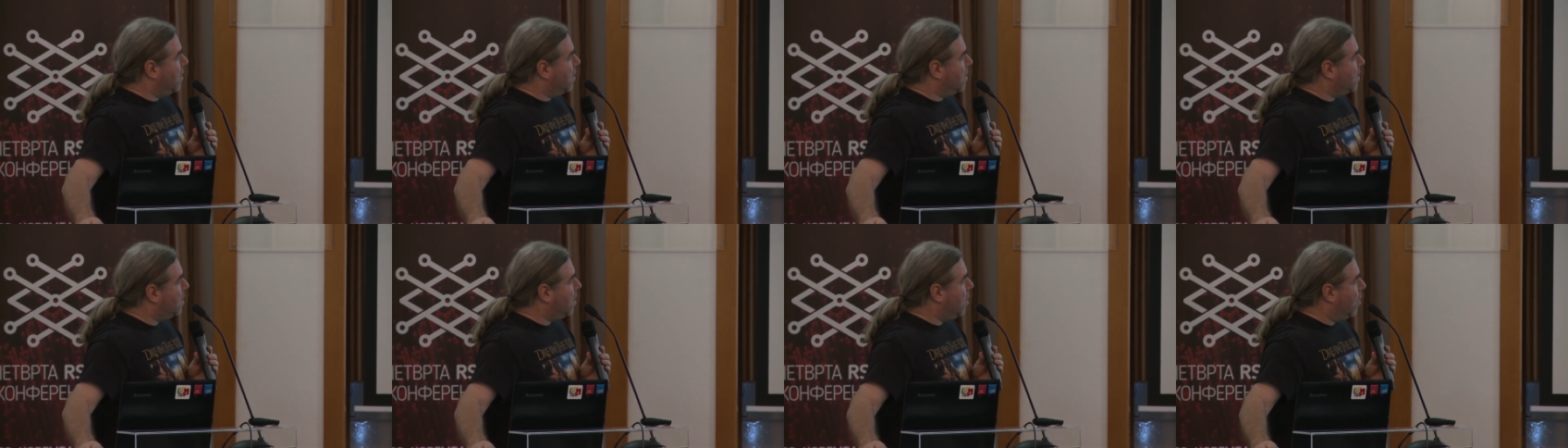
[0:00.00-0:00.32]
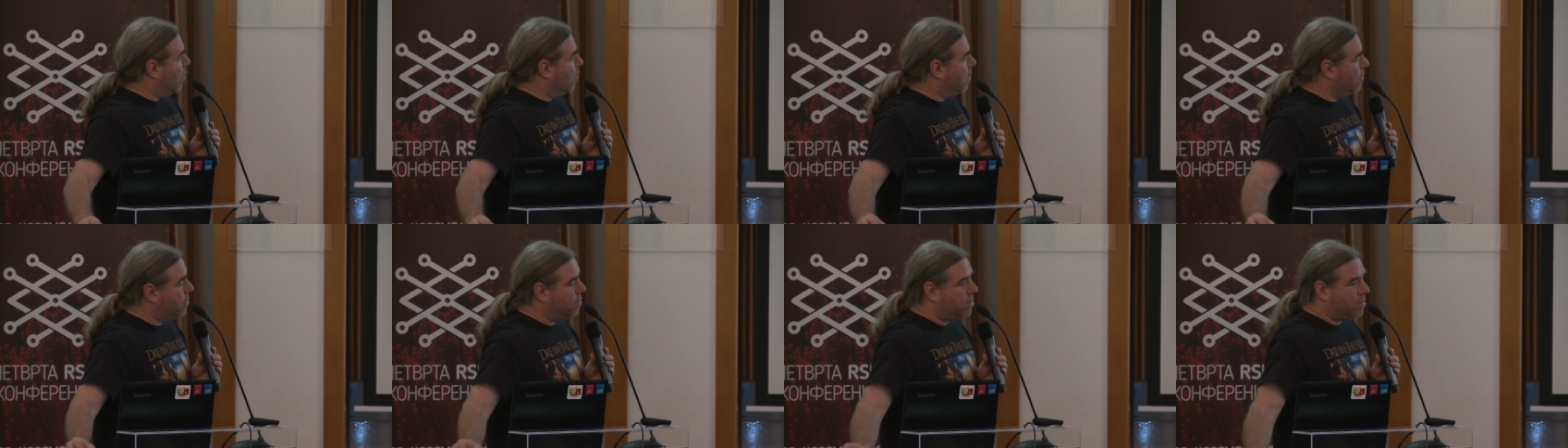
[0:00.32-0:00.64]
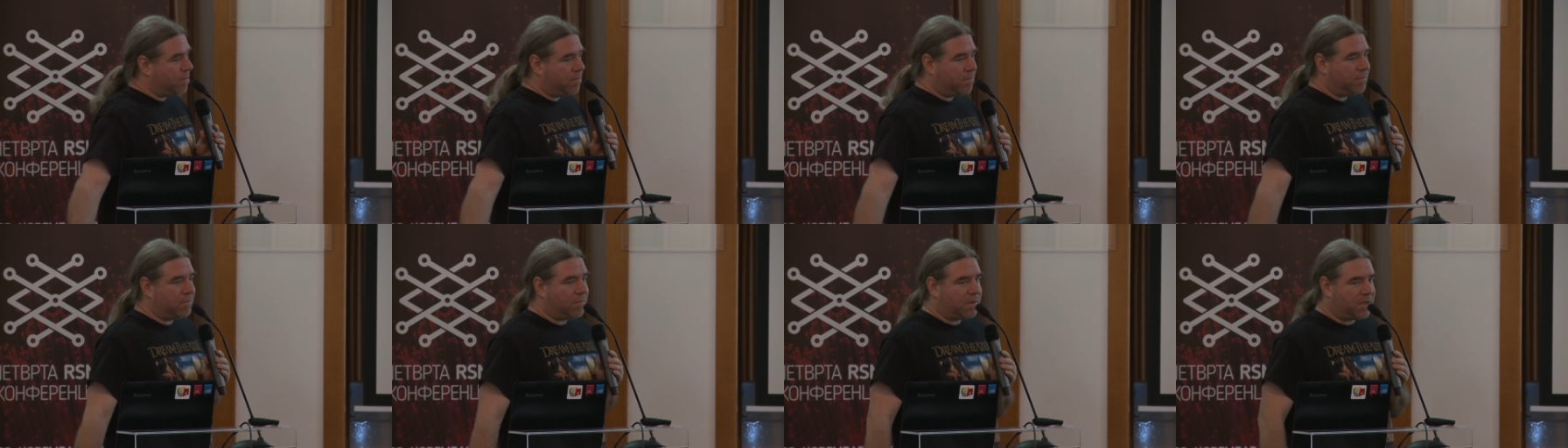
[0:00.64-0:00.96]
So,
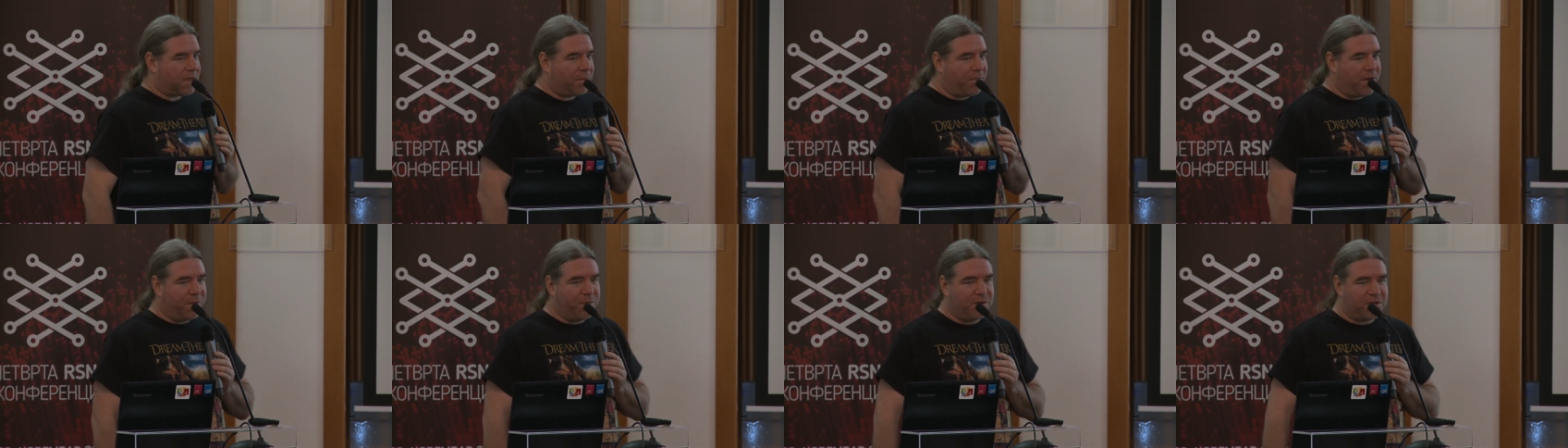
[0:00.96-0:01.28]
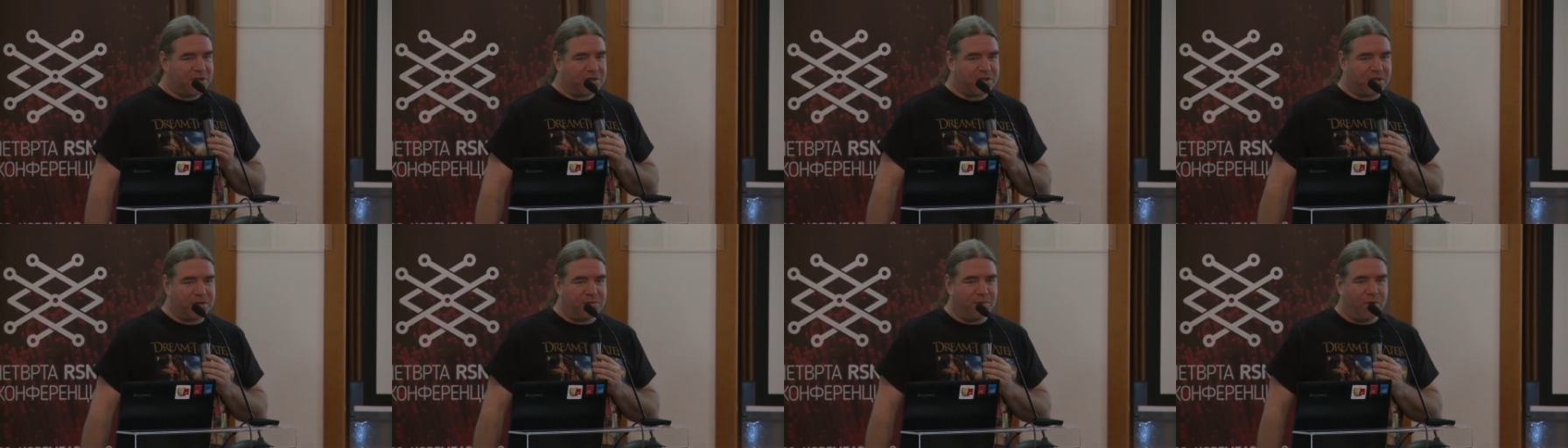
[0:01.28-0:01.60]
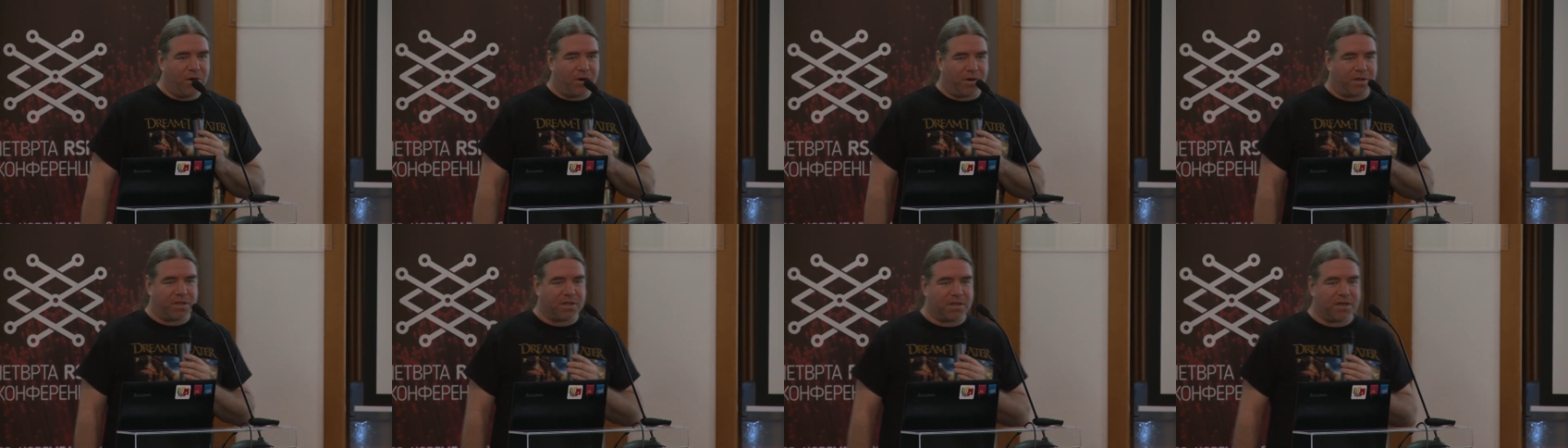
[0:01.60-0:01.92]
some images and
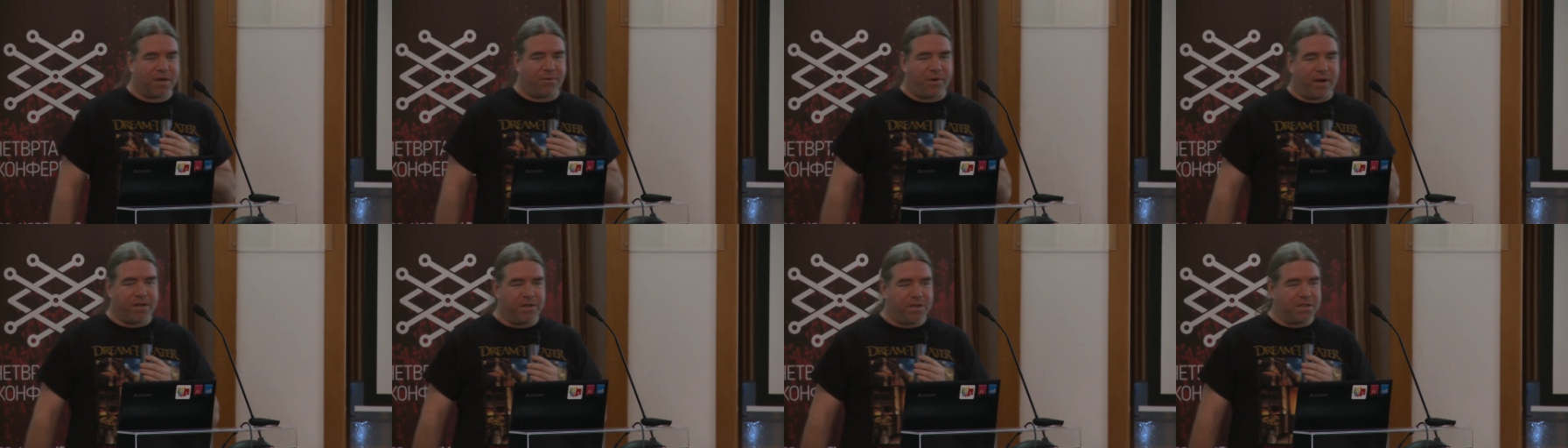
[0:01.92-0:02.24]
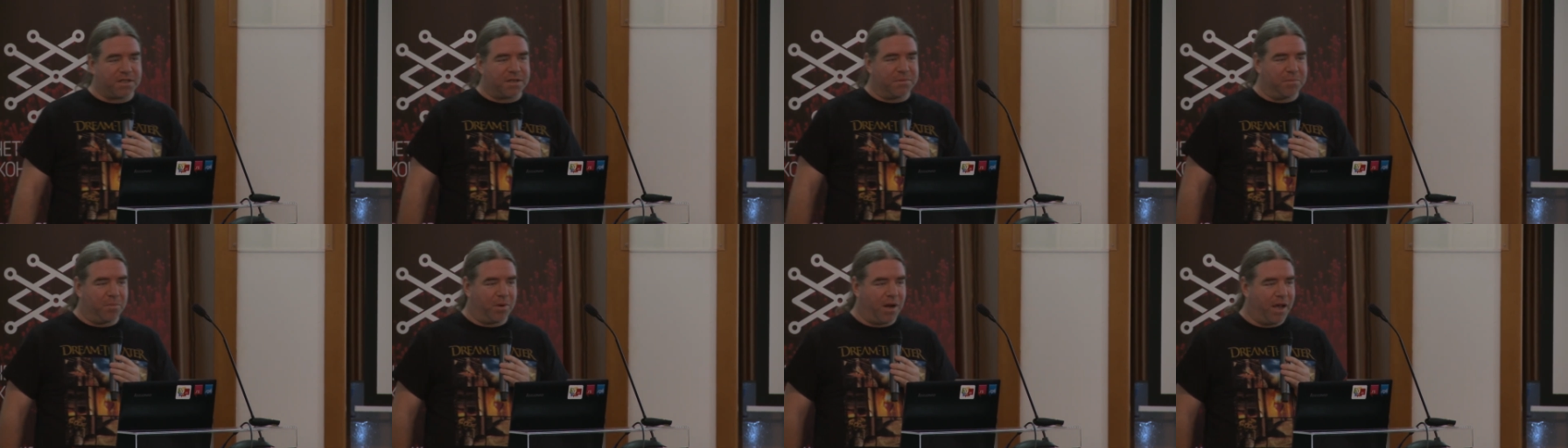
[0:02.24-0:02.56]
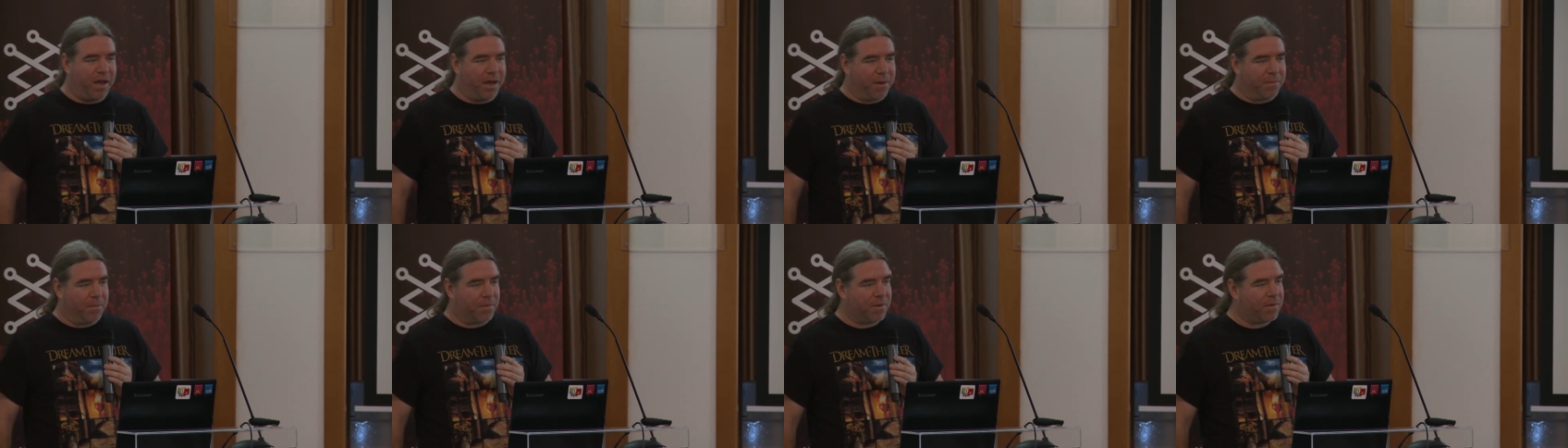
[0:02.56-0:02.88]
words, credits and
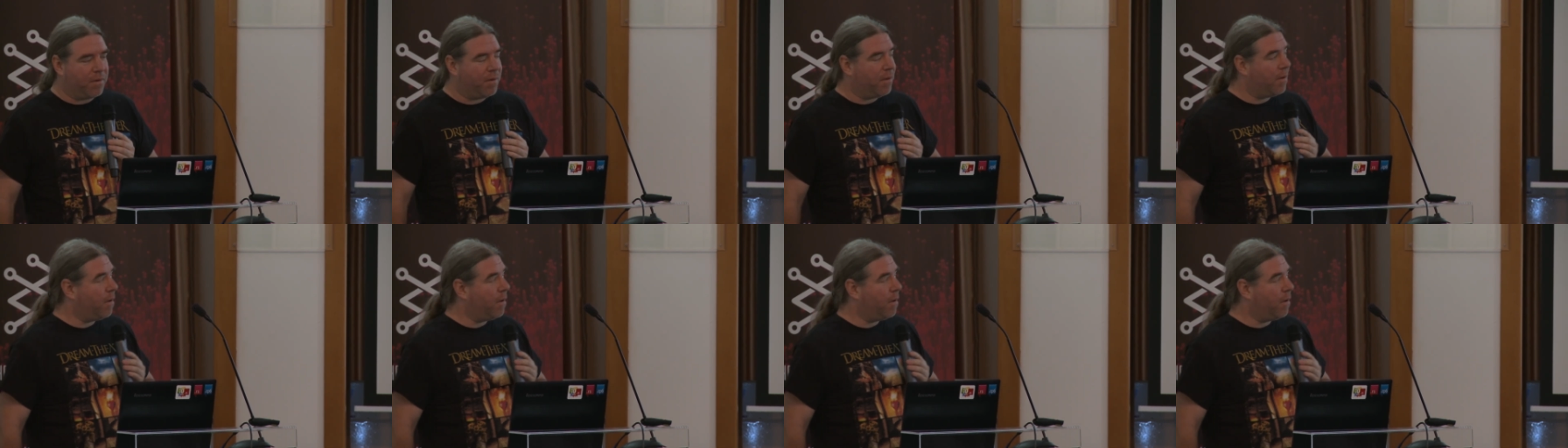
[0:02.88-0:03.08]
blame.